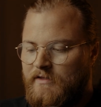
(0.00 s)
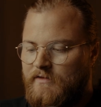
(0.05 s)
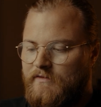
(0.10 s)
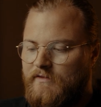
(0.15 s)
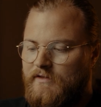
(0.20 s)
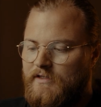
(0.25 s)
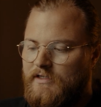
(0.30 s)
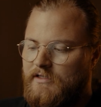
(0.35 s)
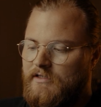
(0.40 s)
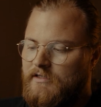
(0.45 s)

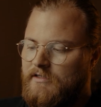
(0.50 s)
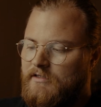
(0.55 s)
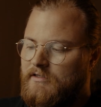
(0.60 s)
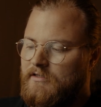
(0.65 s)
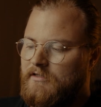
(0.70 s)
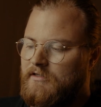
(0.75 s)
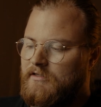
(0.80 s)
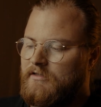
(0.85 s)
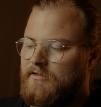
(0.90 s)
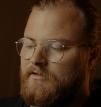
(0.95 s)

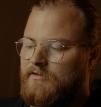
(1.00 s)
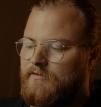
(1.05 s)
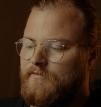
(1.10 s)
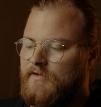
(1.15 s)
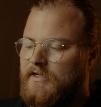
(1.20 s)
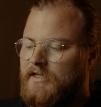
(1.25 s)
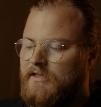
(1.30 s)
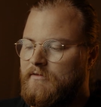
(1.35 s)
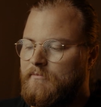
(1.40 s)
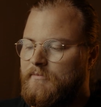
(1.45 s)

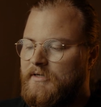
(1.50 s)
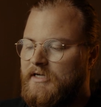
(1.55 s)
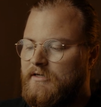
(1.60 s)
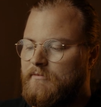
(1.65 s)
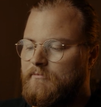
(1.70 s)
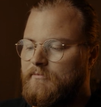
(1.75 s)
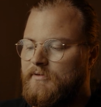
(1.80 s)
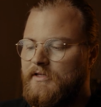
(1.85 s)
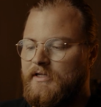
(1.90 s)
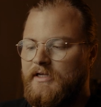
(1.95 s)
You've got the
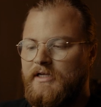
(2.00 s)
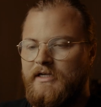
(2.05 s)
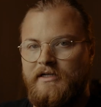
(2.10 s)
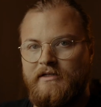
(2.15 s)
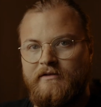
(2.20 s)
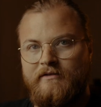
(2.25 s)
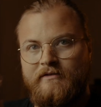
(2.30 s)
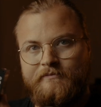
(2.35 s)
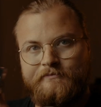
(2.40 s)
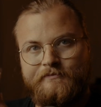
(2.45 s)
bottom
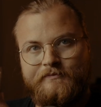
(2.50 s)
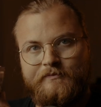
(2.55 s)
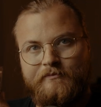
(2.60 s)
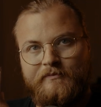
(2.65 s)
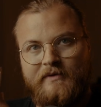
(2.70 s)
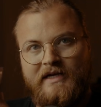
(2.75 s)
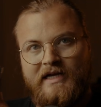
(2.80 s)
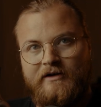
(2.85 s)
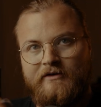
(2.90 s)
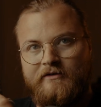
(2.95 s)
plate,
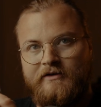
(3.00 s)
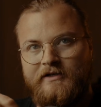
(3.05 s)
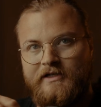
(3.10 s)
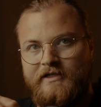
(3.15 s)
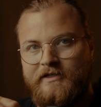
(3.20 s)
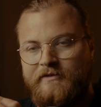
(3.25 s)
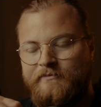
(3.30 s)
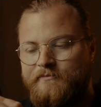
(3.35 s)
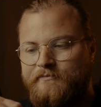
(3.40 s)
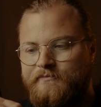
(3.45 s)

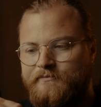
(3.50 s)
battery.